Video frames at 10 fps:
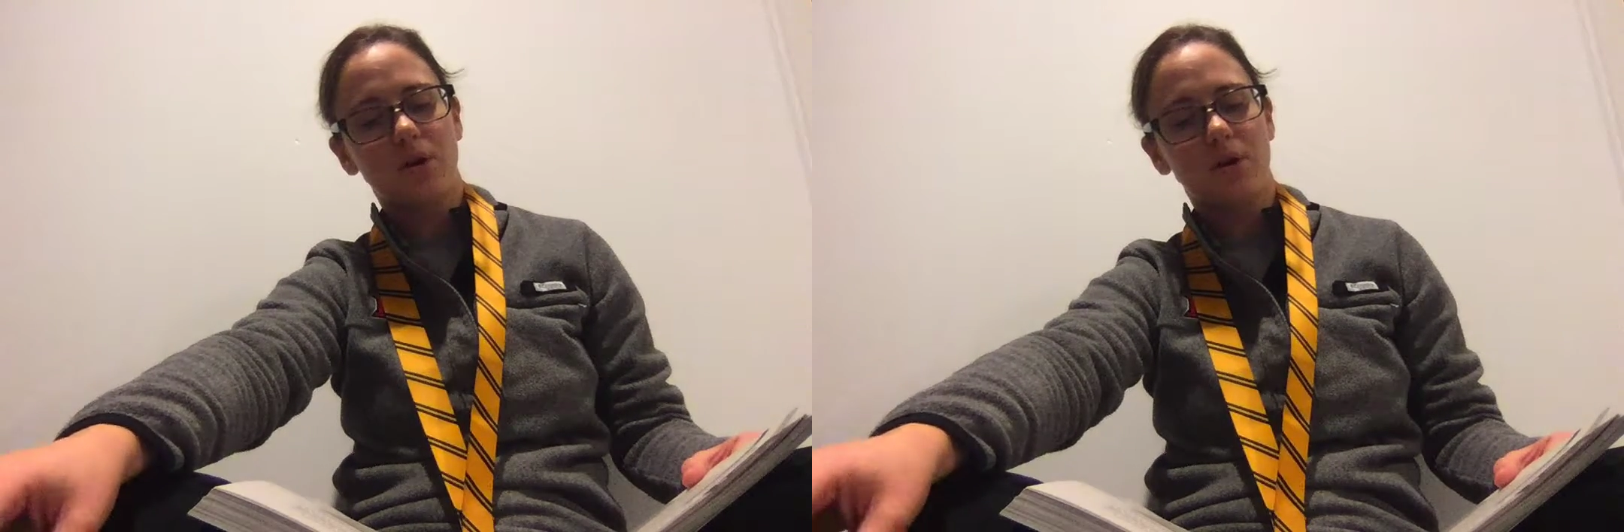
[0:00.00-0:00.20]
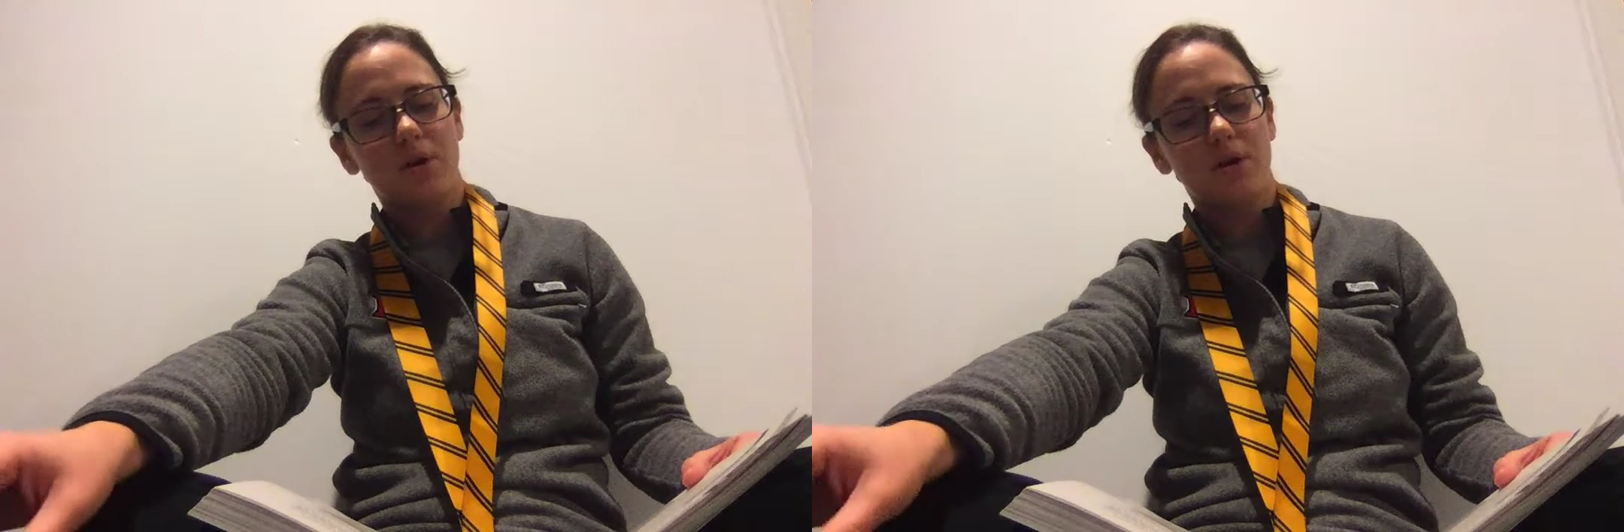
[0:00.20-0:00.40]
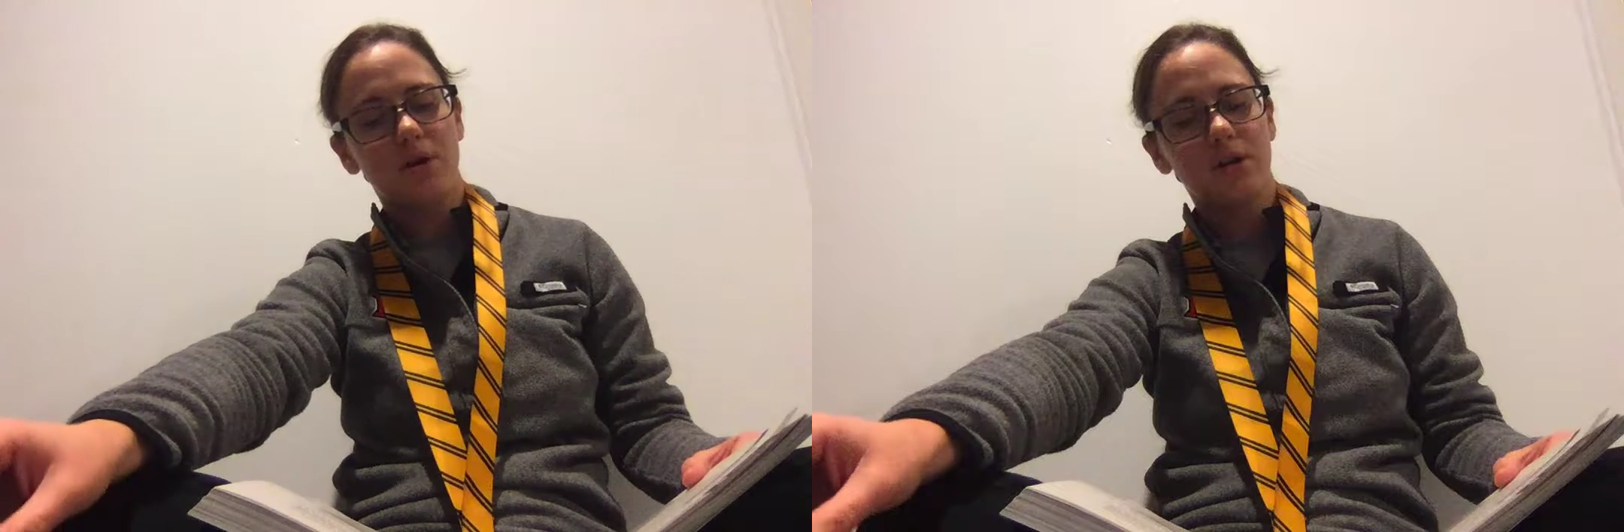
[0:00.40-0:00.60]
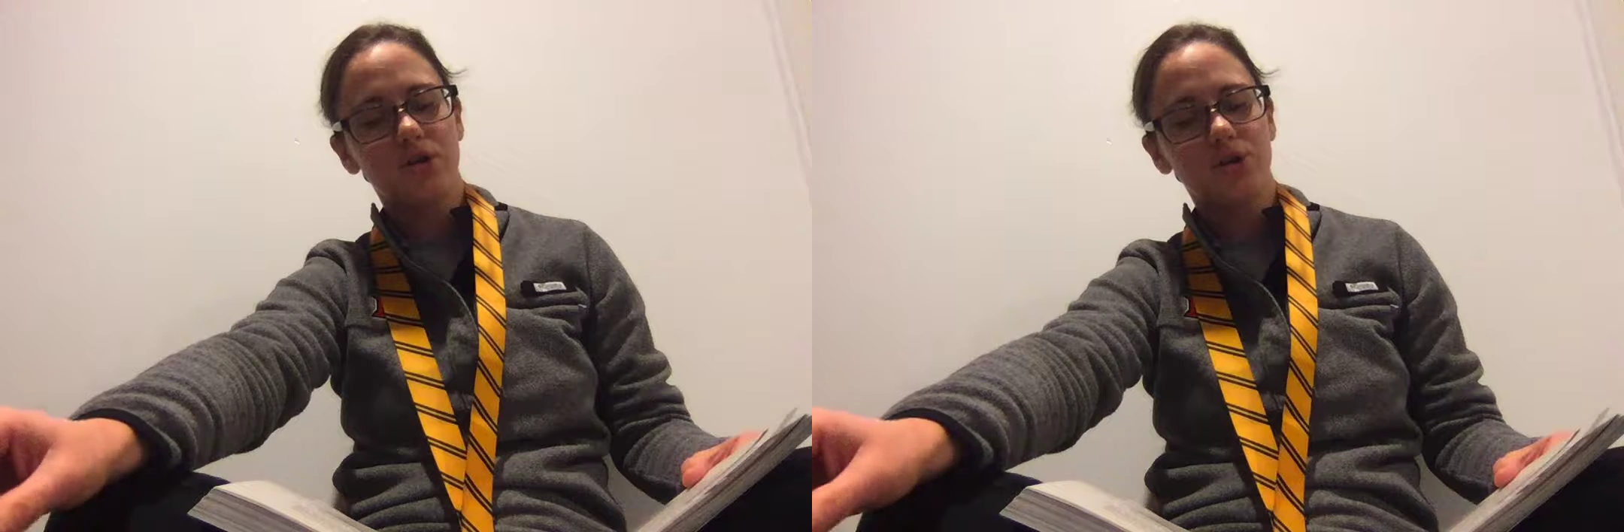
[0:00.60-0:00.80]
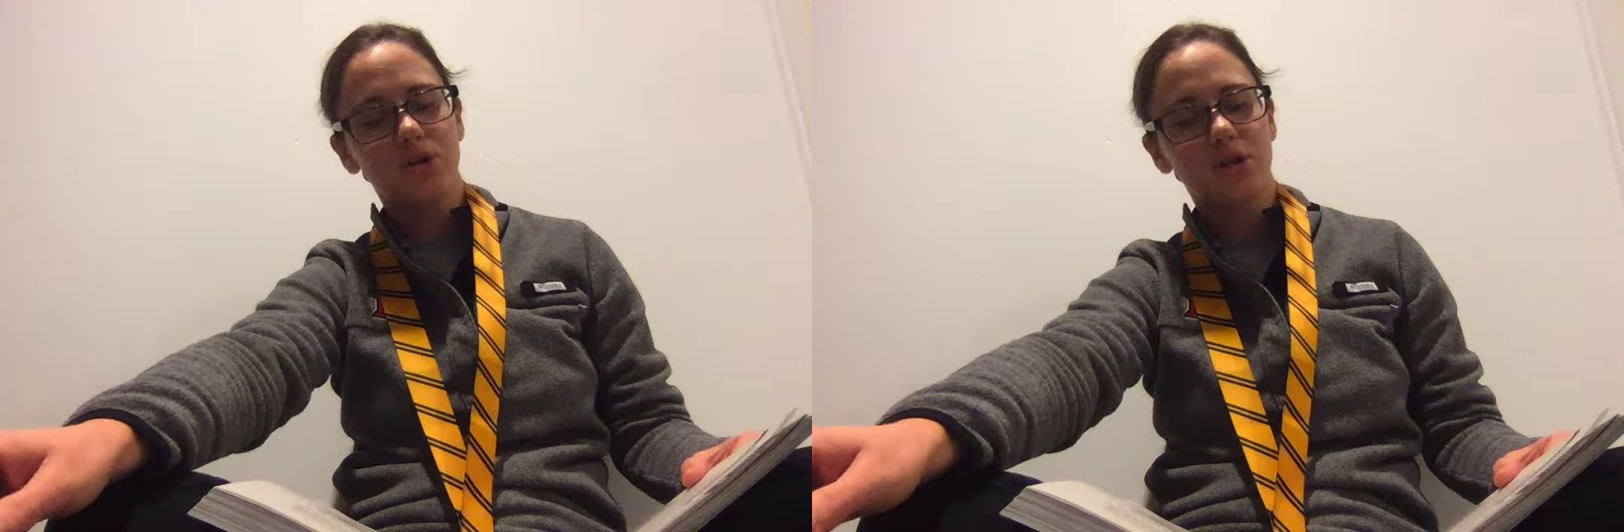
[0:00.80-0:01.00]
or
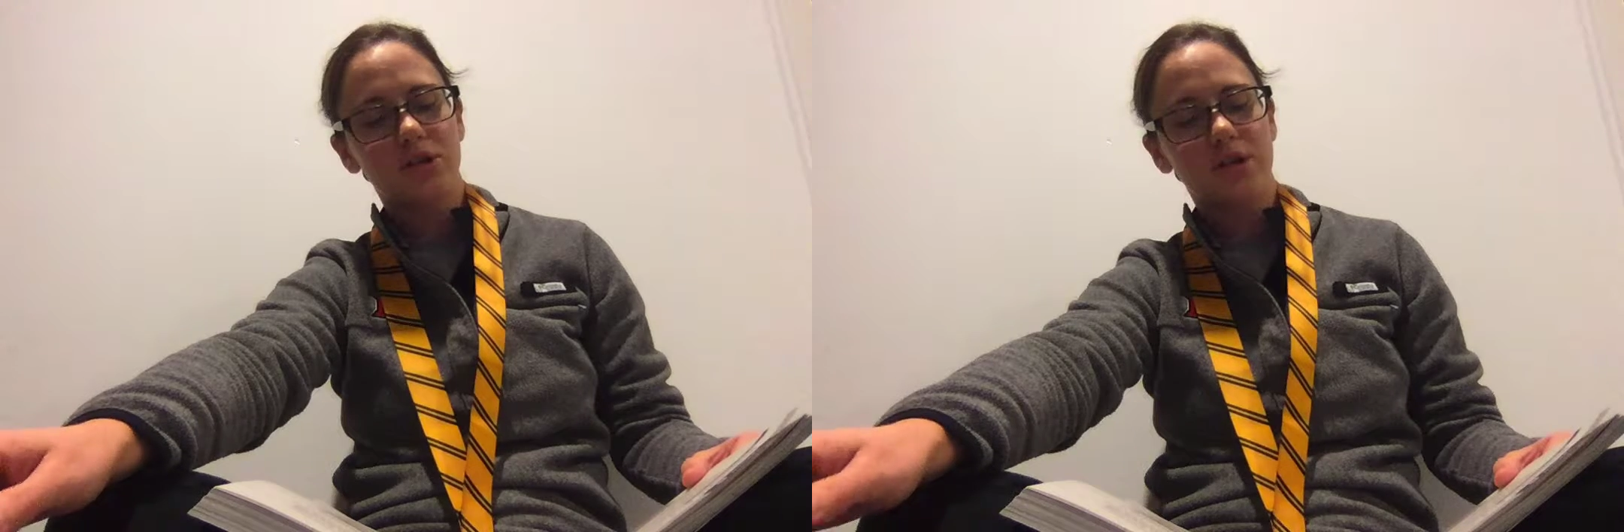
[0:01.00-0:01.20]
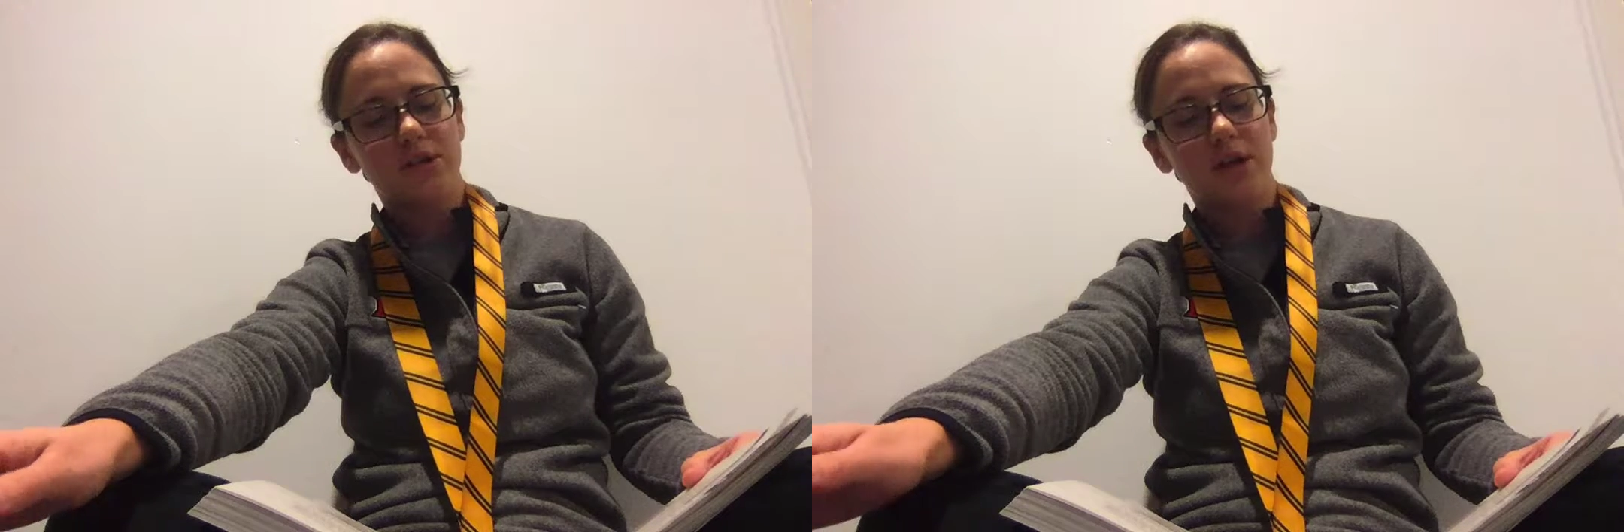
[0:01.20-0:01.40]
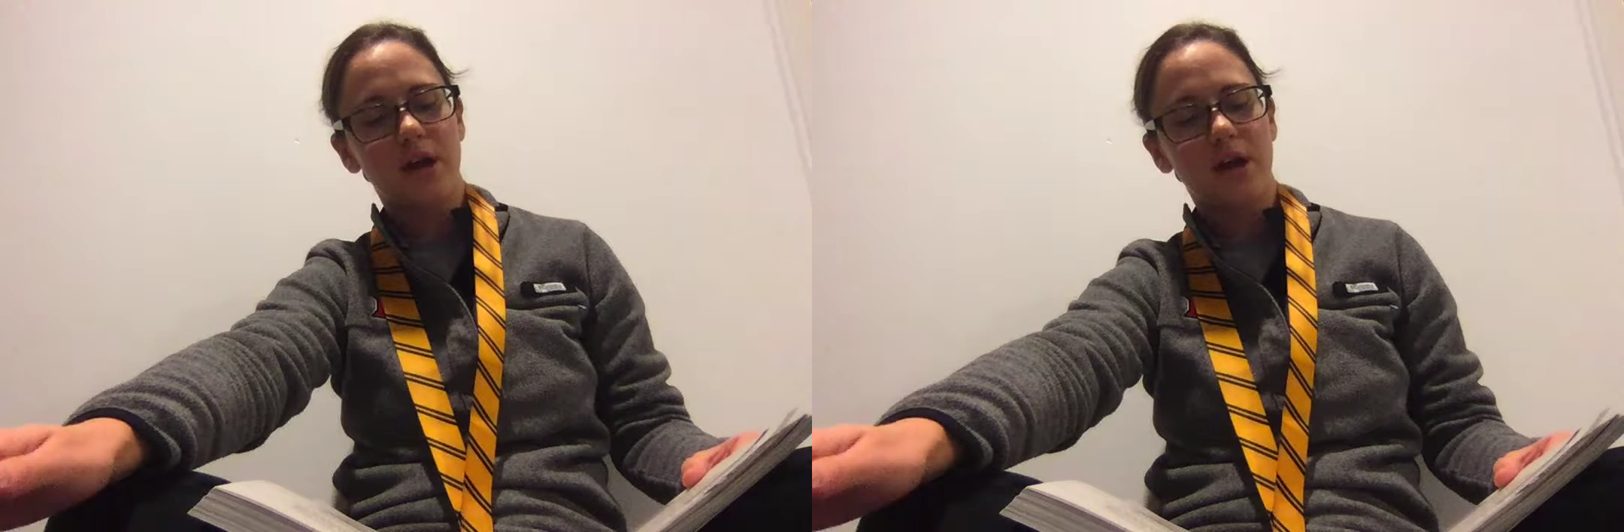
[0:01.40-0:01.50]
instructions